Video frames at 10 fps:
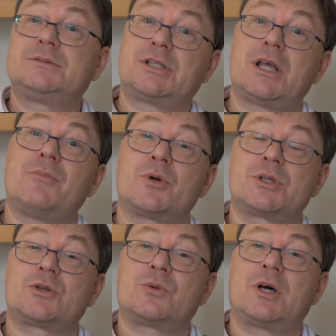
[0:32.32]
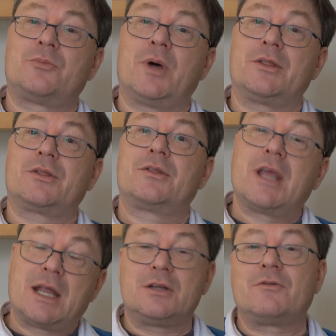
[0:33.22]
December is the 12th month,
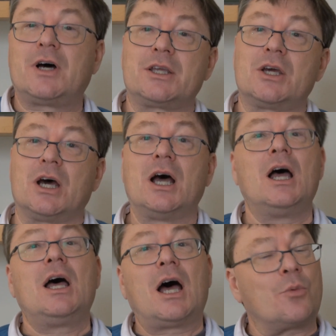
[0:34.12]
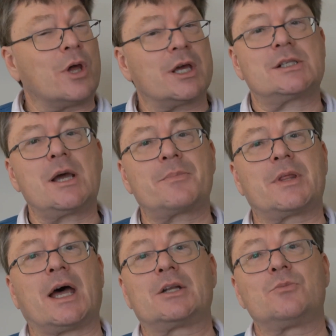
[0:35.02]
the end of our year. And we
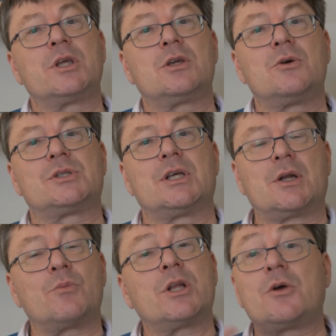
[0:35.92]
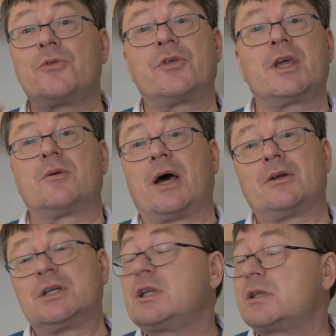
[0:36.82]
accept that and we use it and we don't think
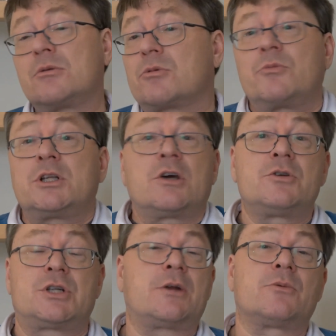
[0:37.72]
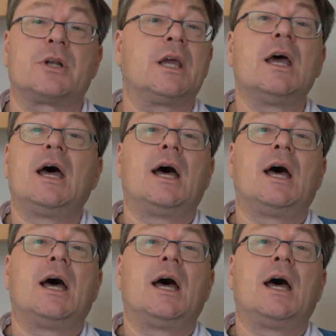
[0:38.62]
about it. You know, we don't generally.